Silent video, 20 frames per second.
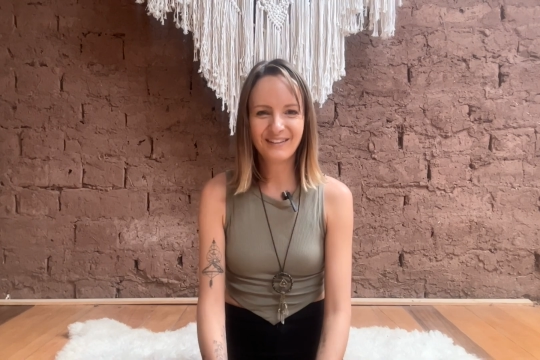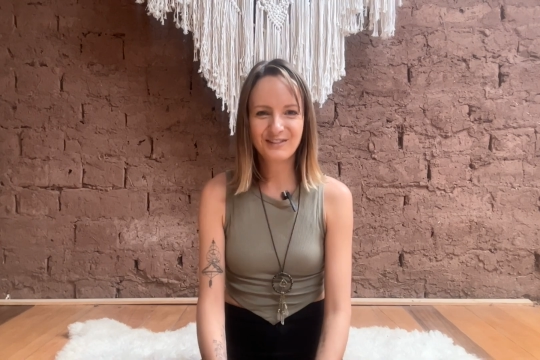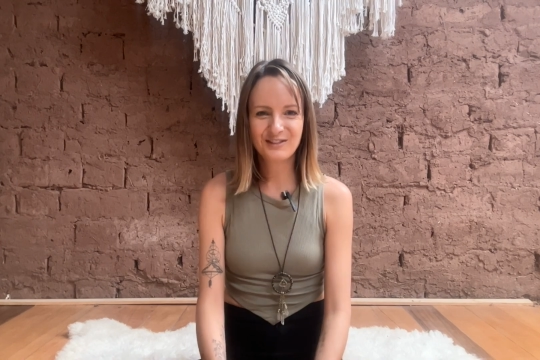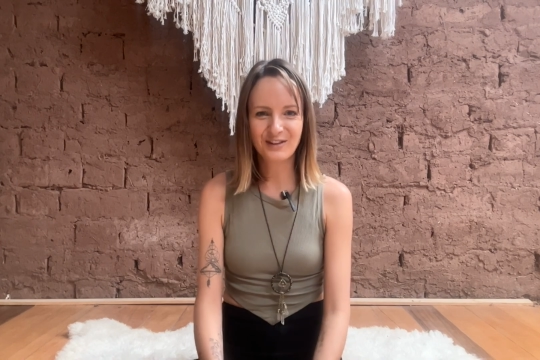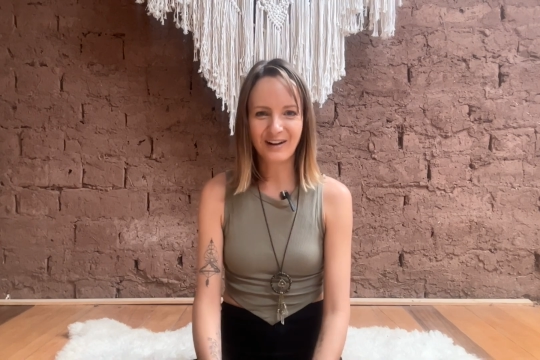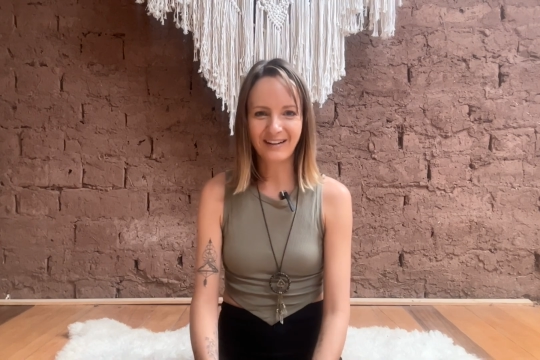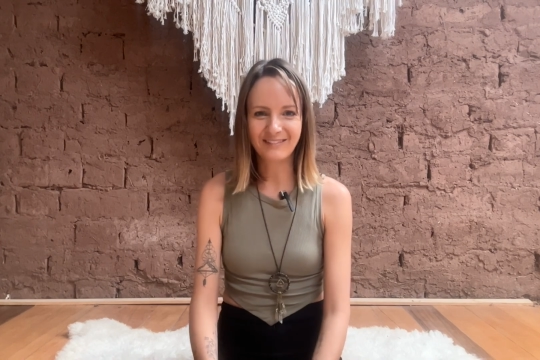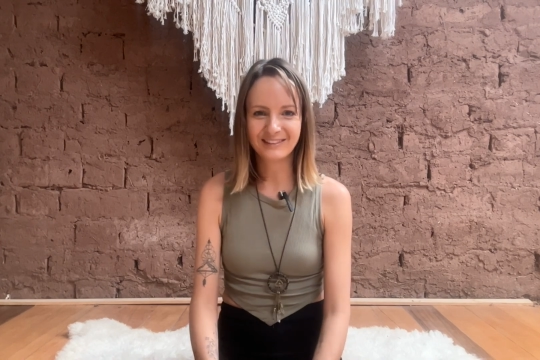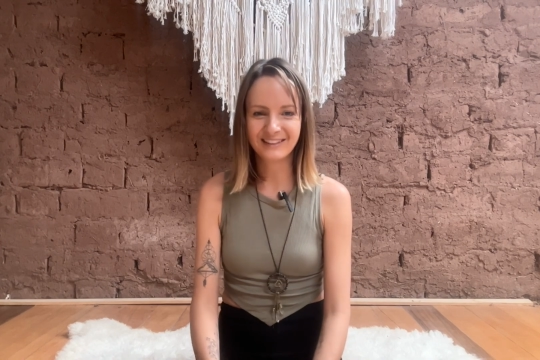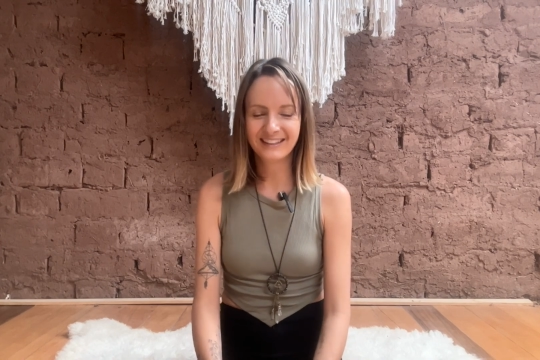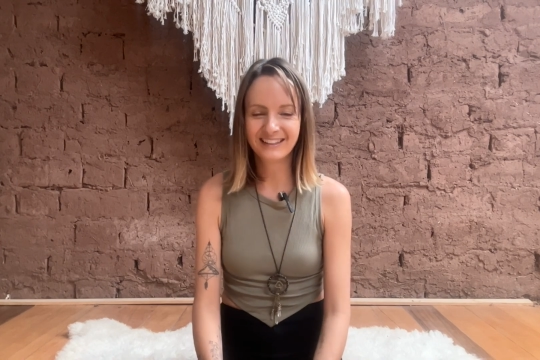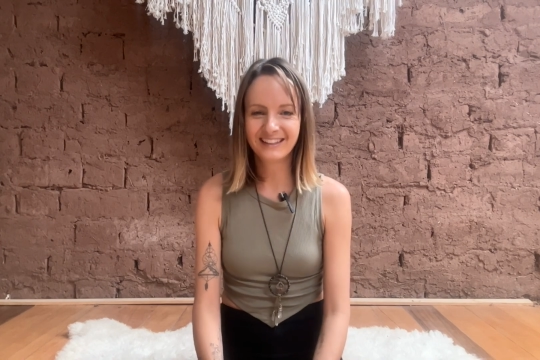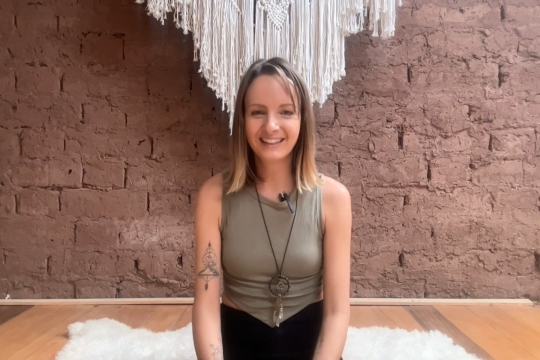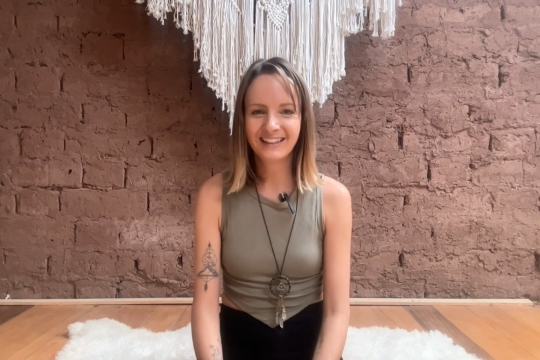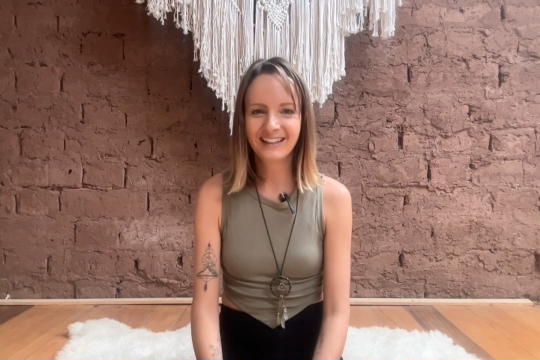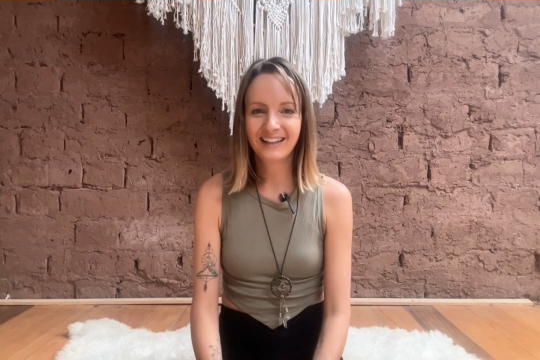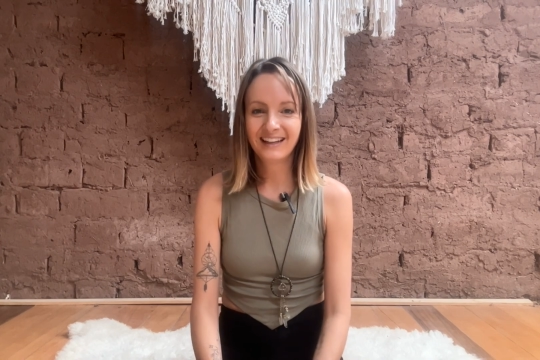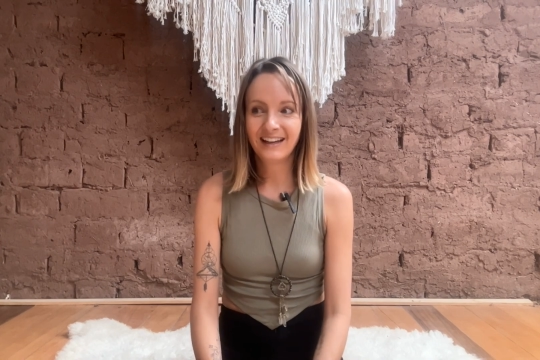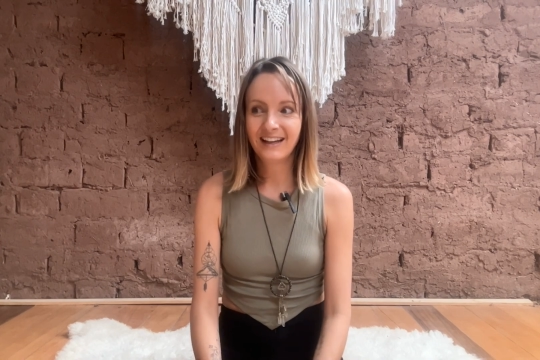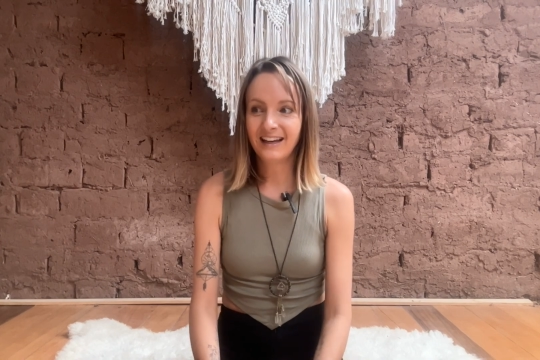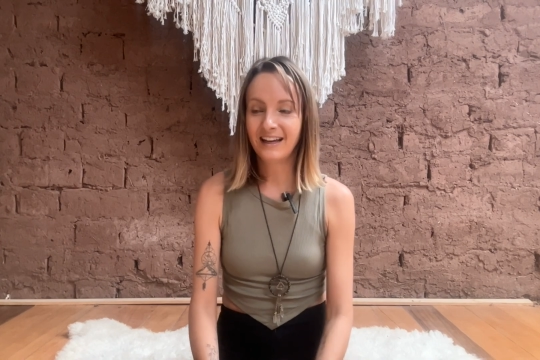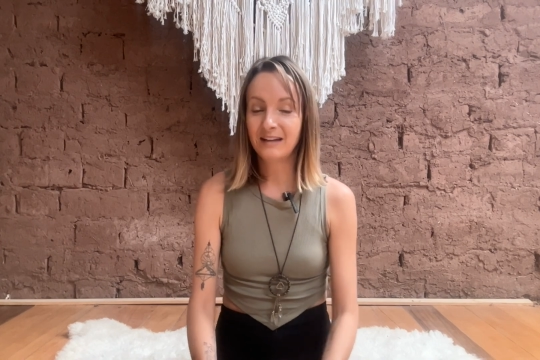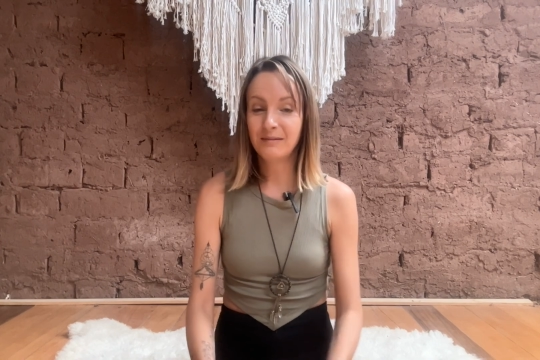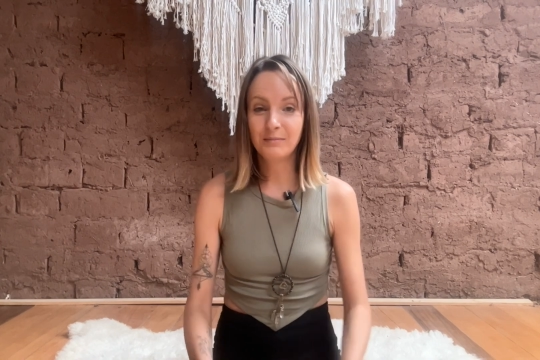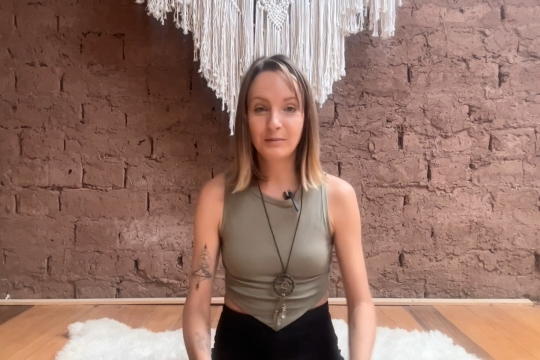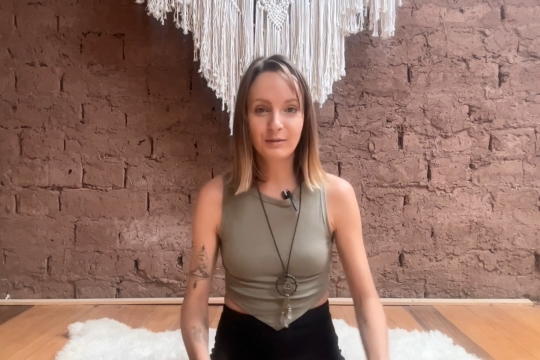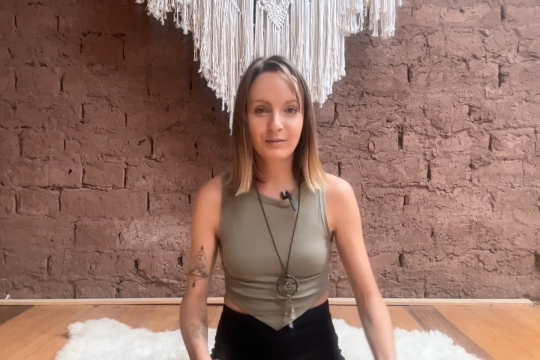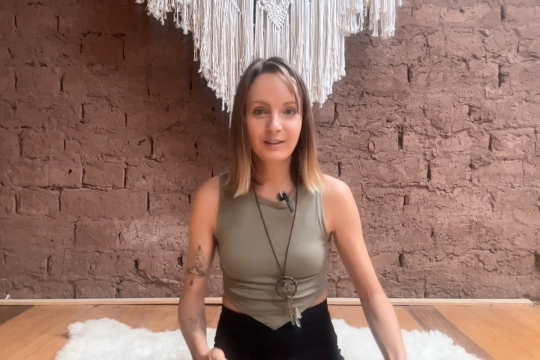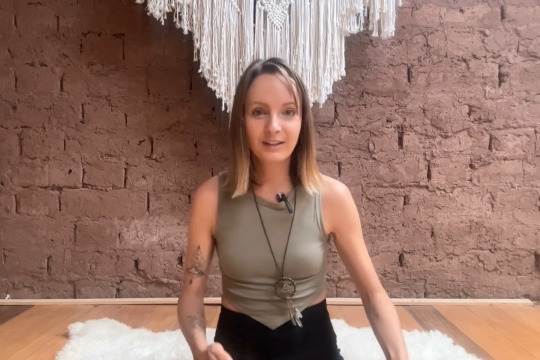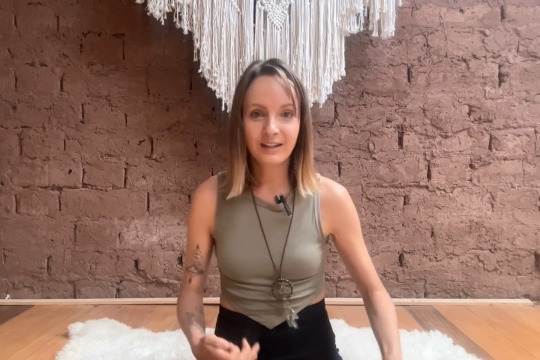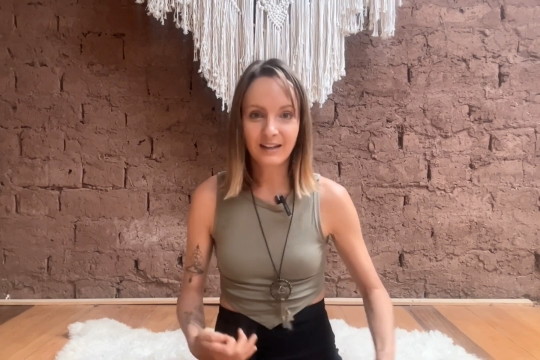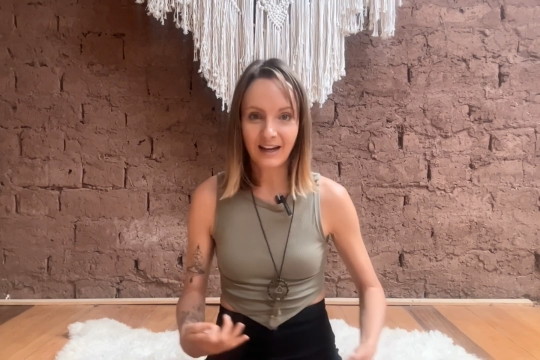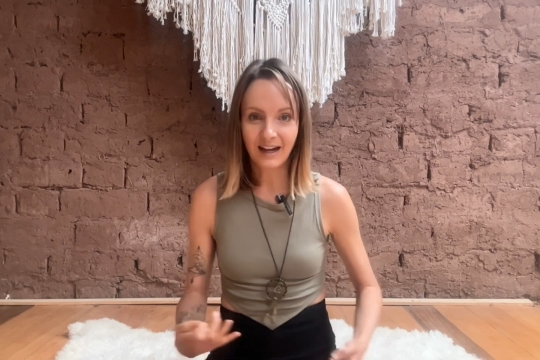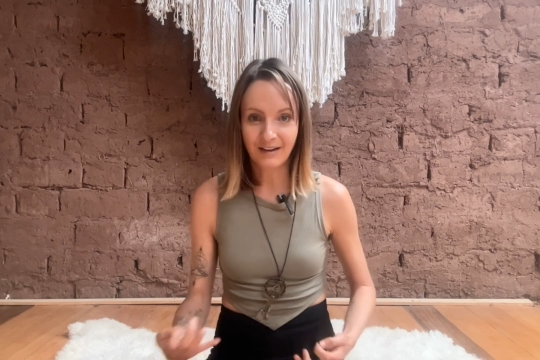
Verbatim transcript: of traveling and moving and